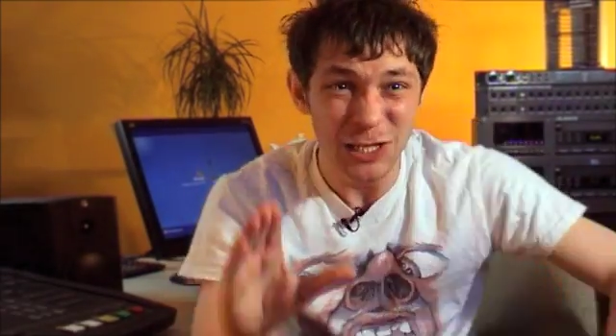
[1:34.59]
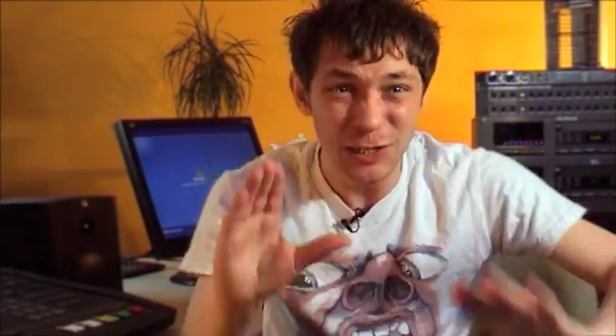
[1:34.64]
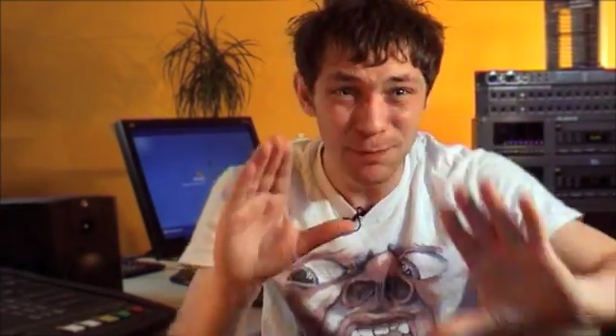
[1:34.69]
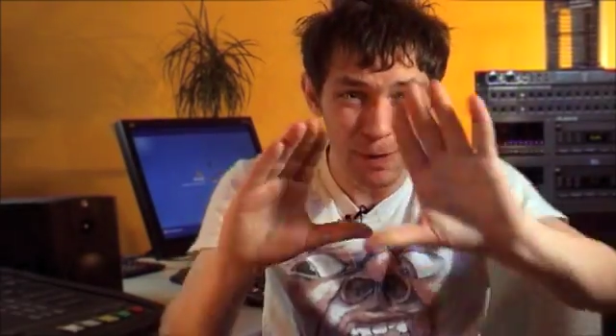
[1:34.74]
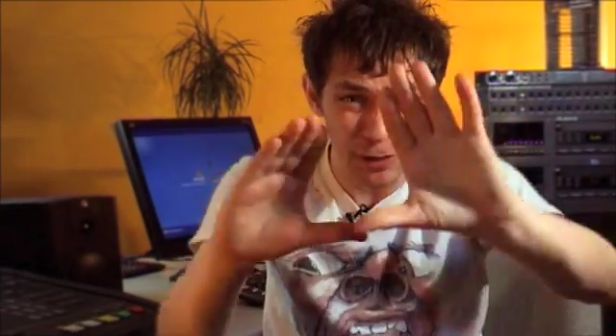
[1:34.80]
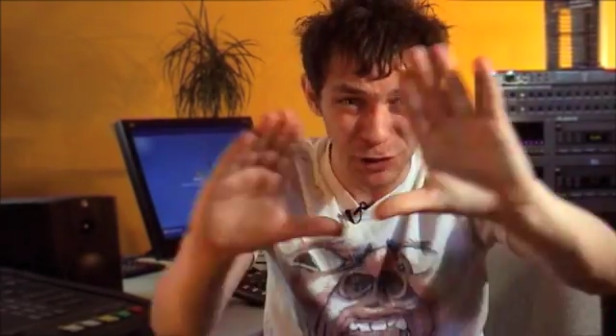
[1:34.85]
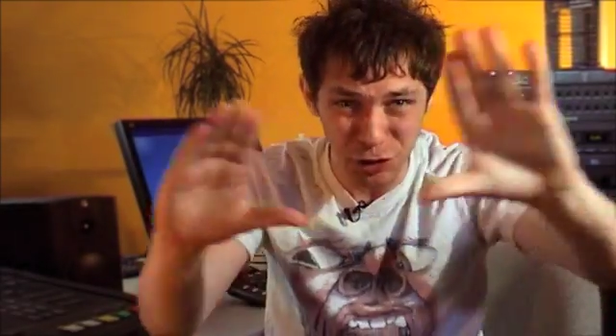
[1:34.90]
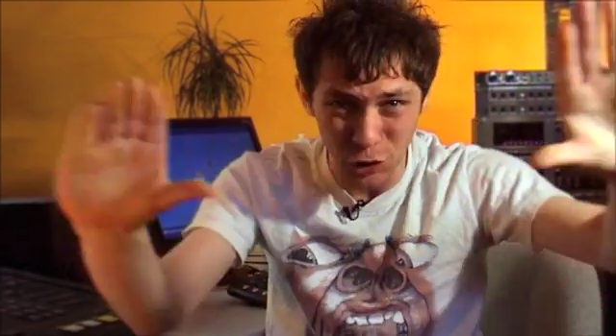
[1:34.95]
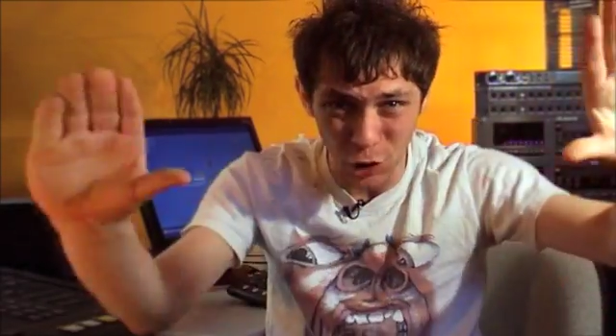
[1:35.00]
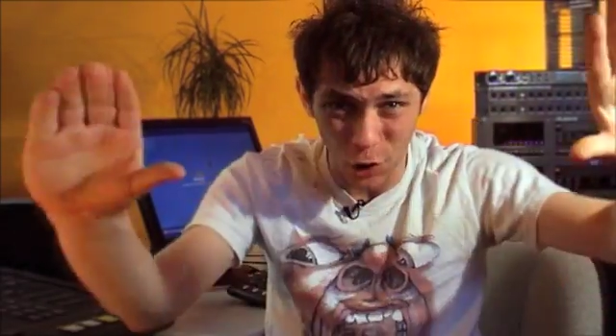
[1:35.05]

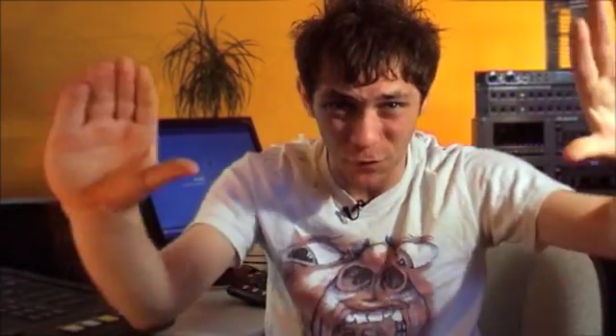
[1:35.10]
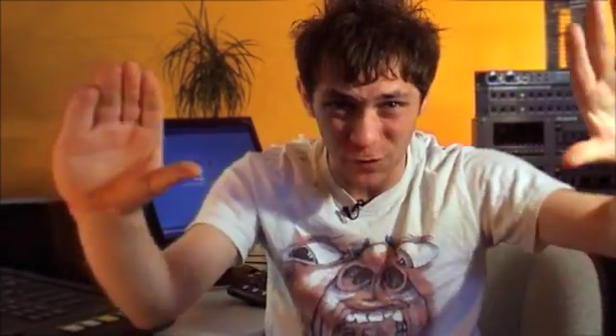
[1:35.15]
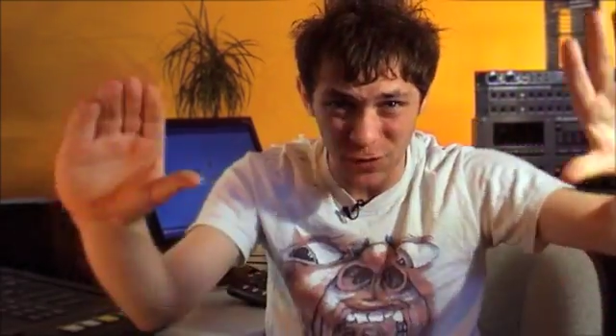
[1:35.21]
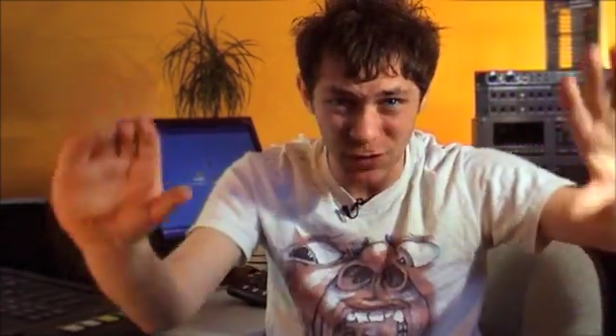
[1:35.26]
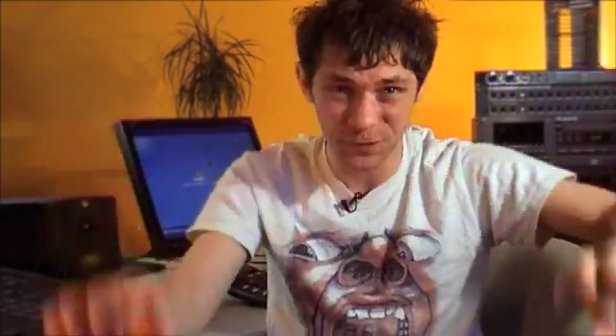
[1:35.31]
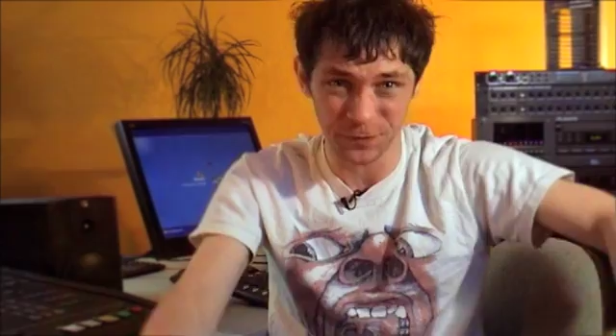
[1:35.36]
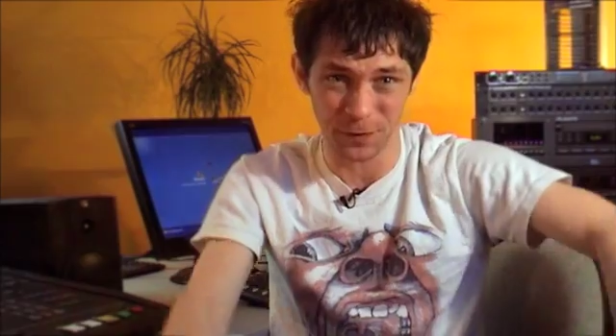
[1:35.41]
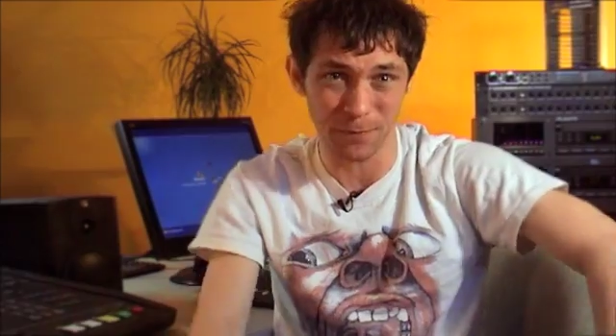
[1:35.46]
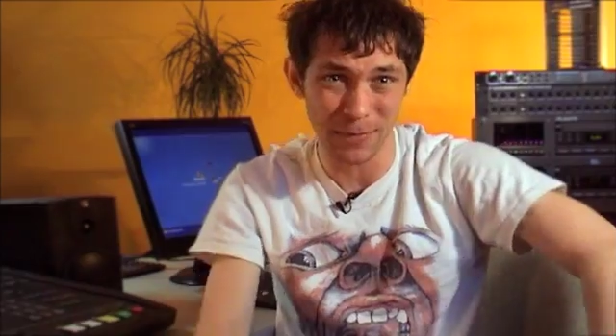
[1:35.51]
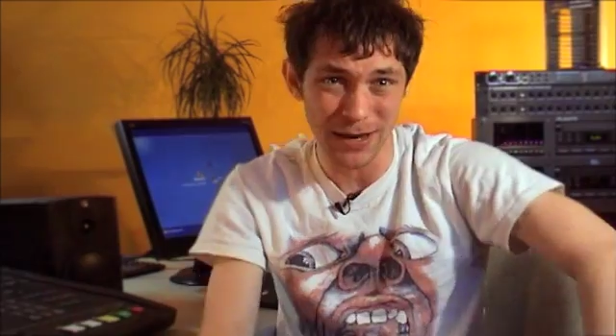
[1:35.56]
special
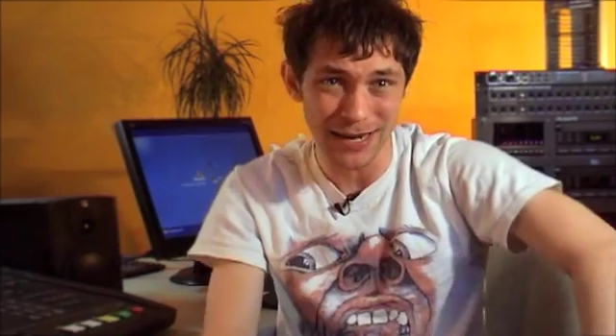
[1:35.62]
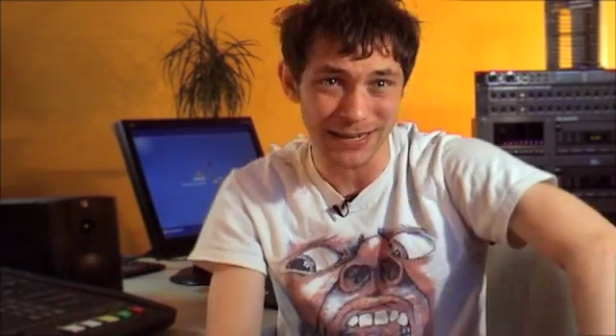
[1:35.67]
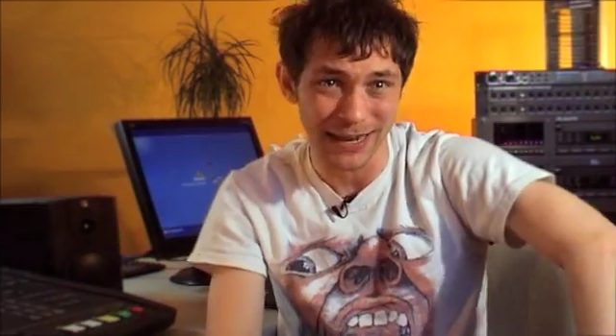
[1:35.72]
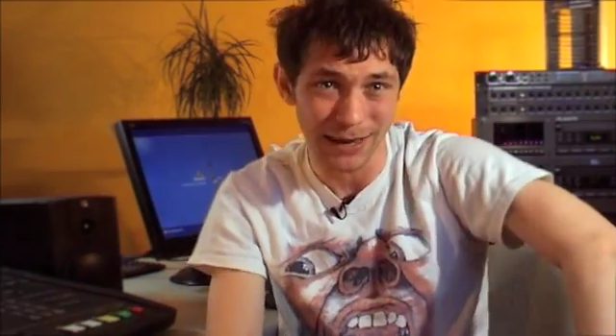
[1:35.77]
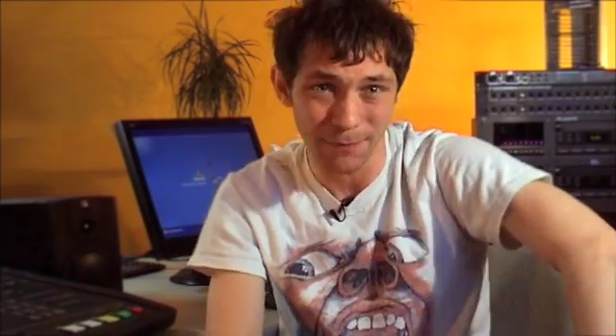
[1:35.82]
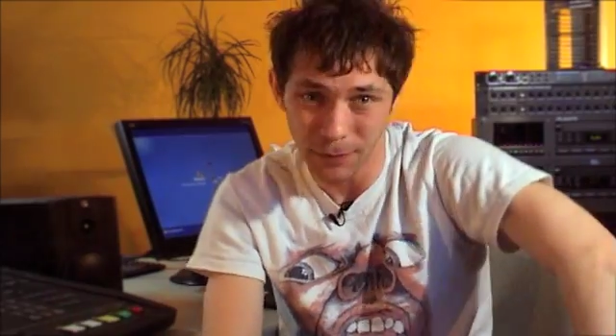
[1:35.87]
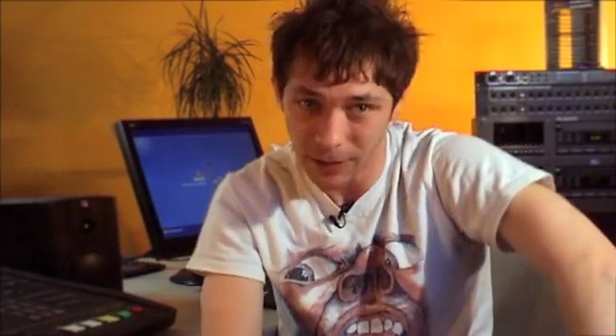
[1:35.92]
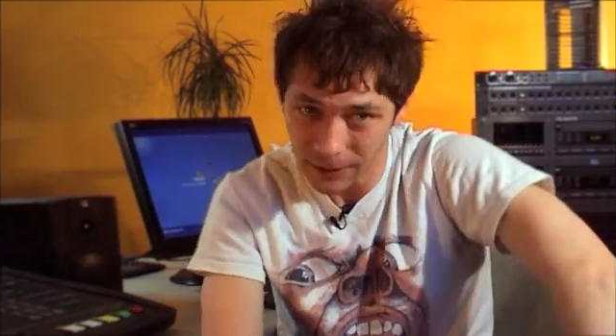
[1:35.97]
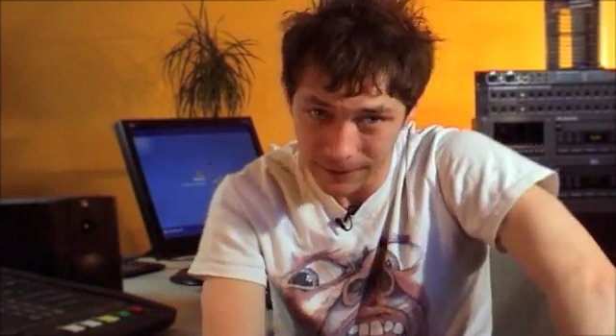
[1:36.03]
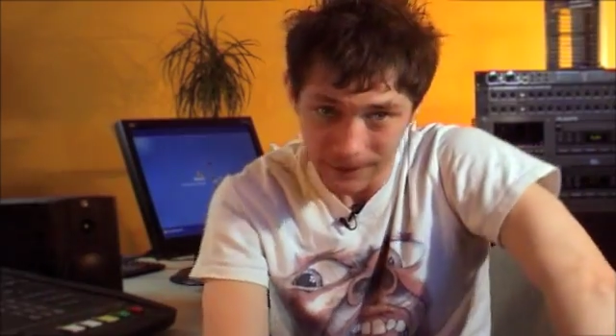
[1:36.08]
offers for me
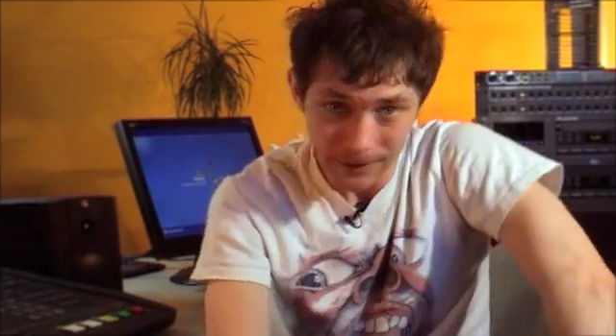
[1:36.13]
then.